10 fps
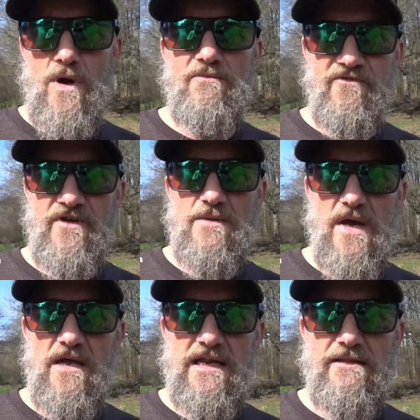1
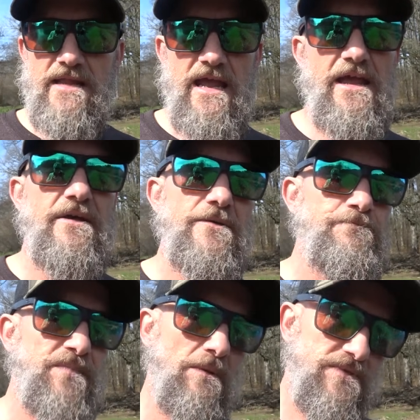female in there,
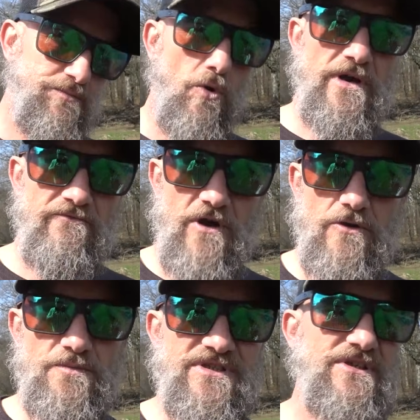spawning
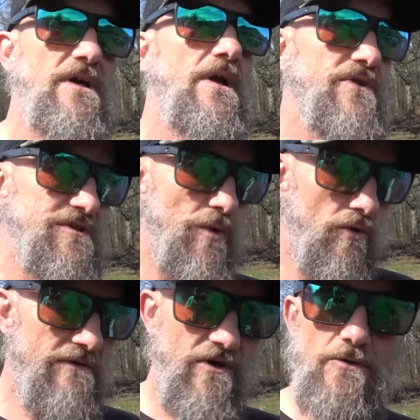ropes. The
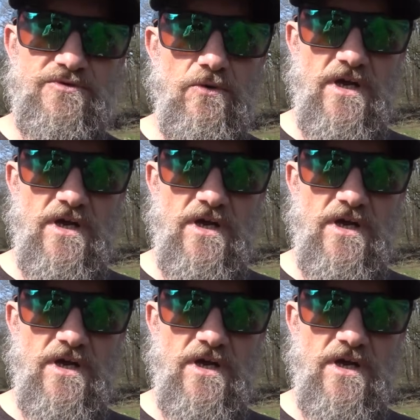spawning ropes will